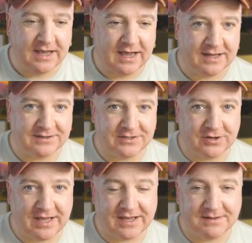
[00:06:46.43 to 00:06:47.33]
and
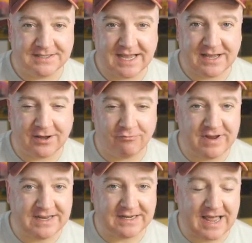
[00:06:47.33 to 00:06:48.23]
uh, it can take a
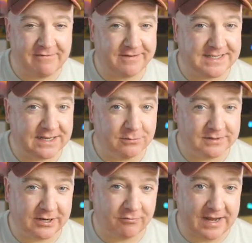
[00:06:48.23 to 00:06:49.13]
reading every
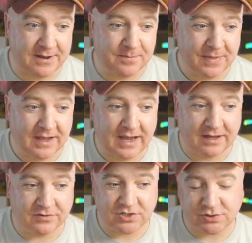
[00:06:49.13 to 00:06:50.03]
single degree
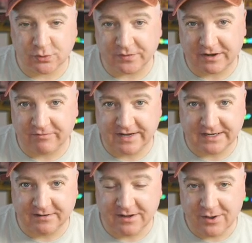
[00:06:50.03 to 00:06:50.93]
and store that
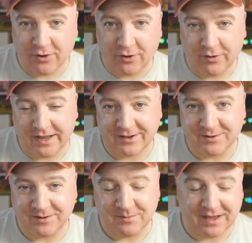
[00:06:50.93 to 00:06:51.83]
reading or it
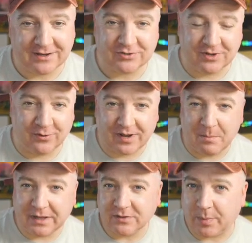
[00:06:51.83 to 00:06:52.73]
can uh, you know it
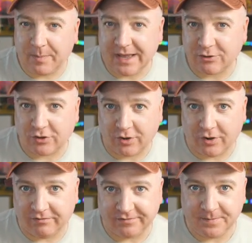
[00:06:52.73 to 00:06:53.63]
can build up a picture
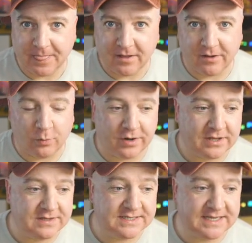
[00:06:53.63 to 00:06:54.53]
of uh, what
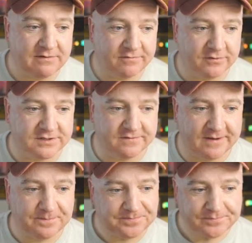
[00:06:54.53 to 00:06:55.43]
it can see in front of
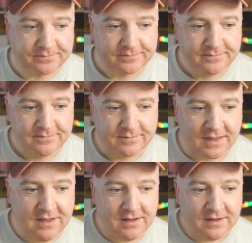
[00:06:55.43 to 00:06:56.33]
it.
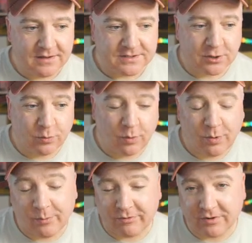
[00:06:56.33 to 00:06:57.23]
So
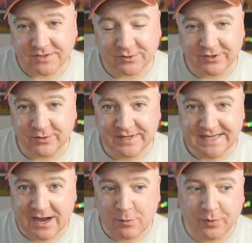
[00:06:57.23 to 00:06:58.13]
what we're also going to do
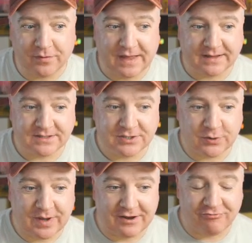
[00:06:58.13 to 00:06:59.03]
is output that
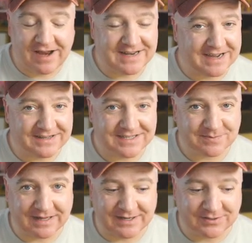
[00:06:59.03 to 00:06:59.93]
to a radar display.